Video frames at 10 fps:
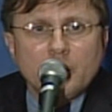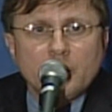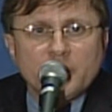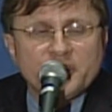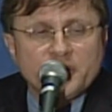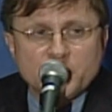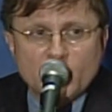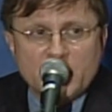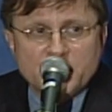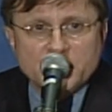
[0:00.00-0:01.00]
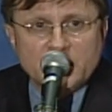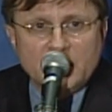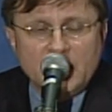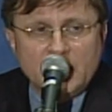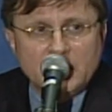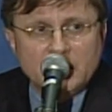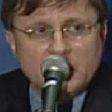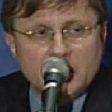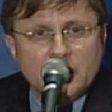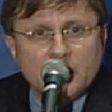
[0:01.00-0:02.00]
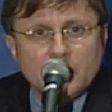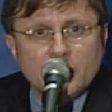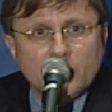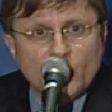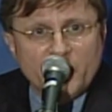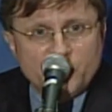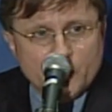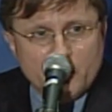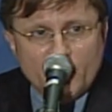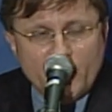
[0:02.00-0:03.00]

the situation in with German